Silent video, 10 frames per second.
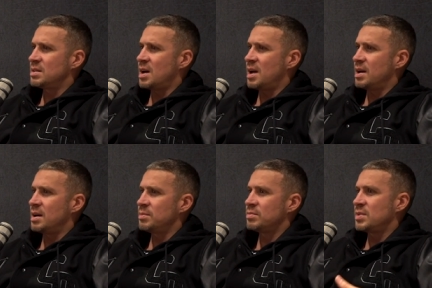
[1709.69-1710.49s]
Like,
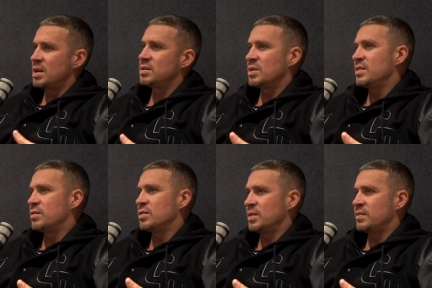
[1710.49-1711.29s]
I'm like
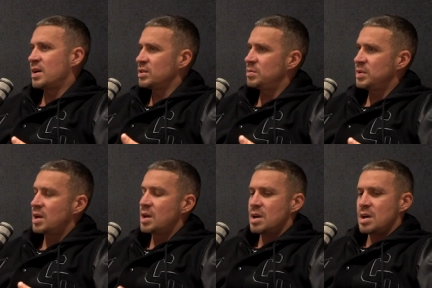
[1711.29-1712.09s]
24, 25. Yeah. I should be.
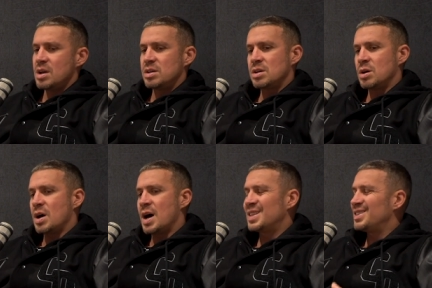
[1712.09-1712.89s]
So
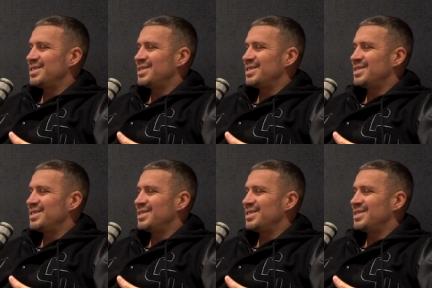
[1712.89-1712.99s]
I,